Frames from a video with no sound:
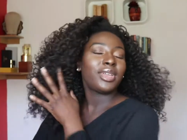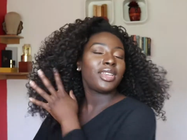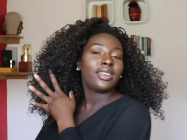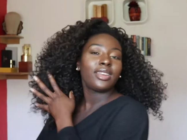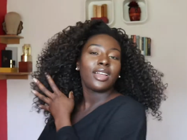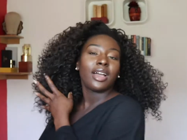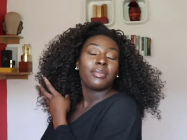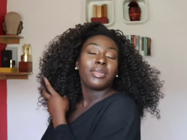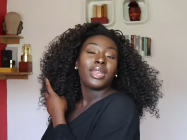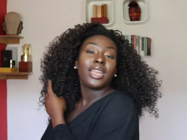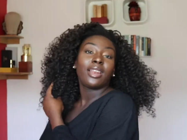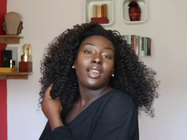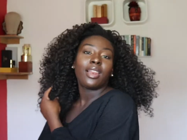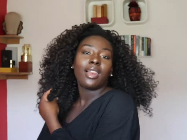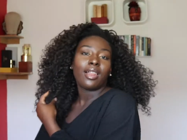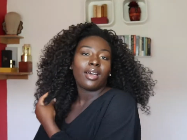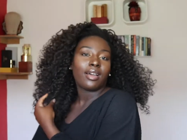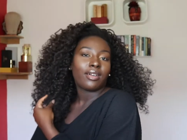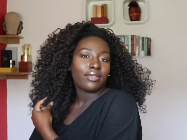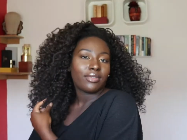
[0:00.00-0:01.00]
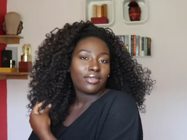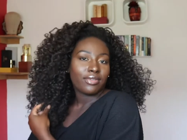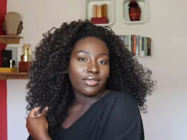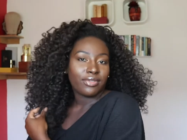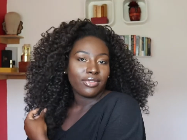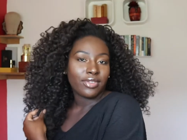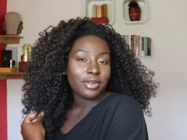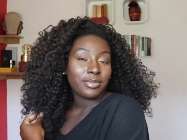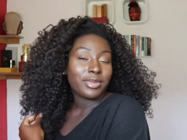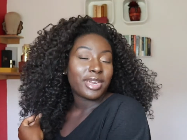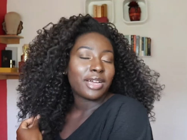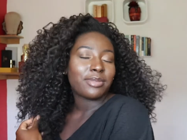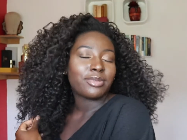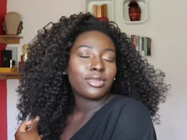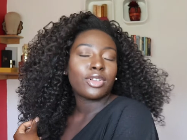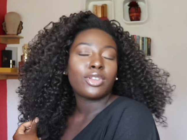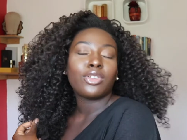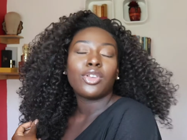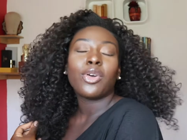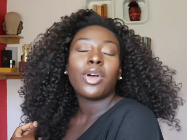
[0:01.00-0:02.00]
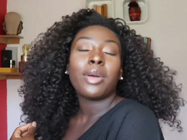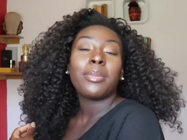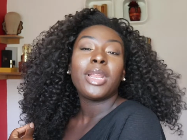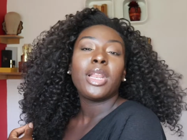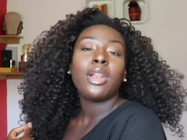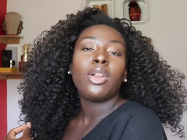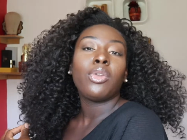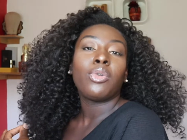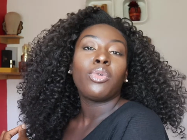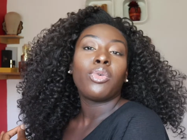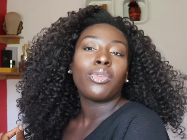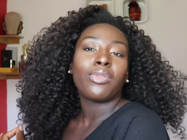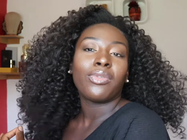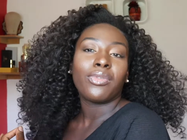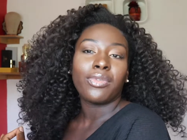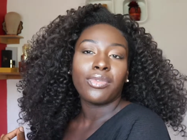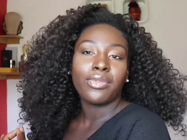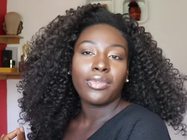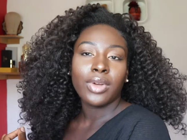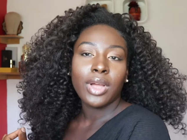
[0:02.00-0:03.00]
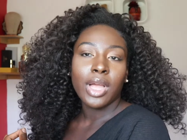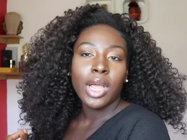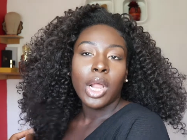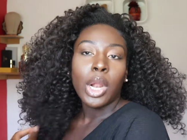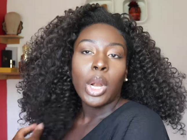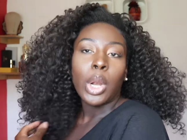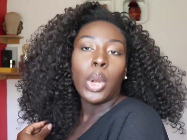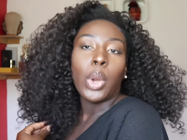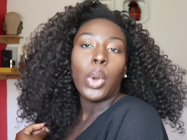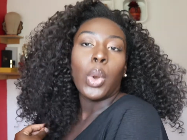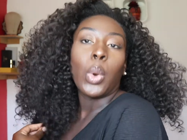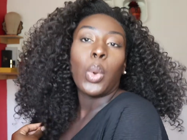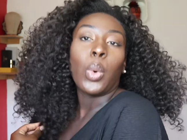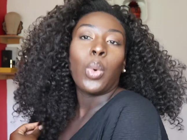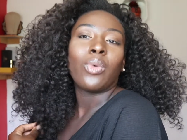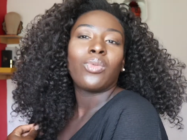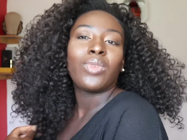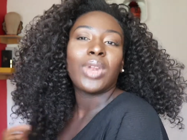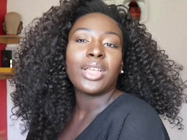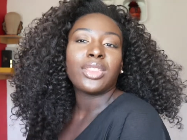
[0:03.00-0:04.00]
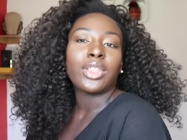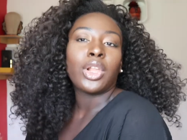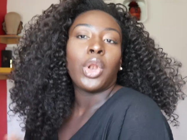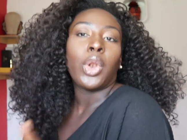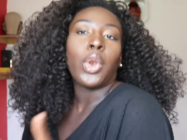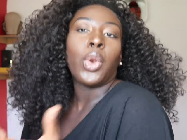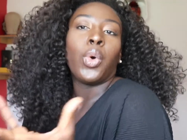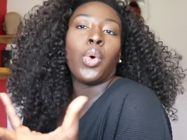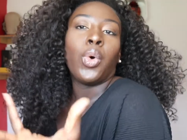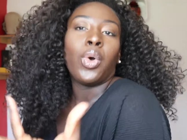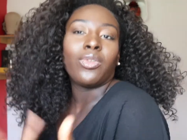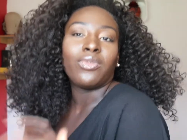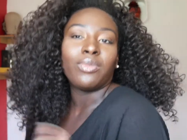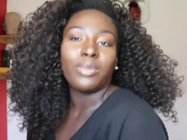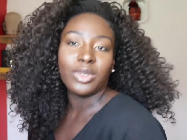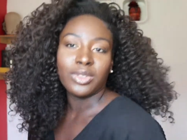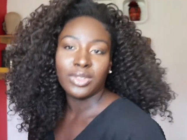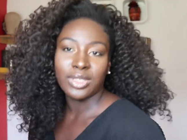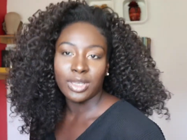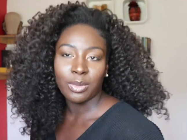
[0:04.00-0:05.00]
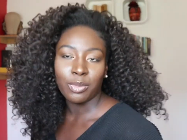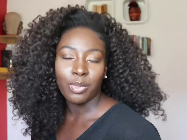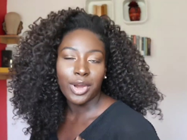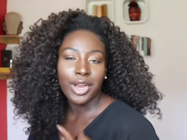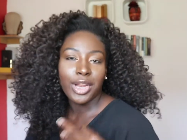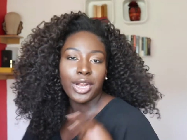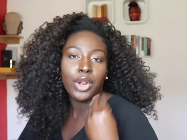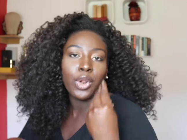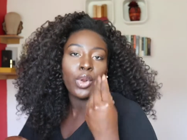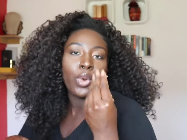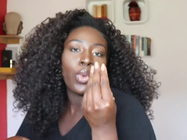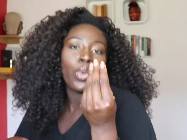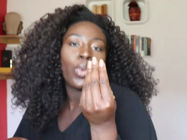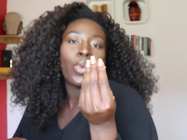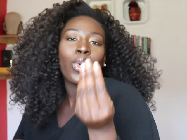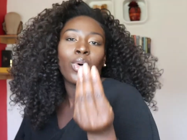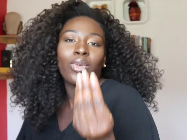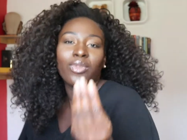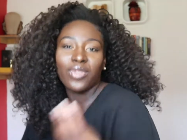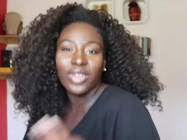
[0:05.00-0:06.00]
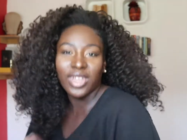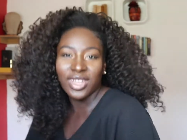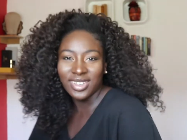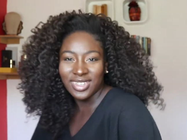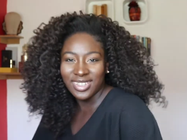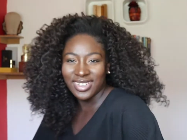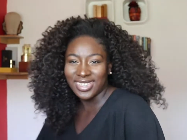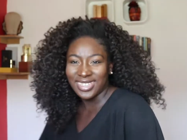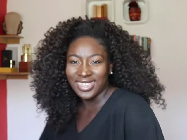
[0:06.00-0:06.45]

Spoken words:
in love, like the Louvre museum. We're in love.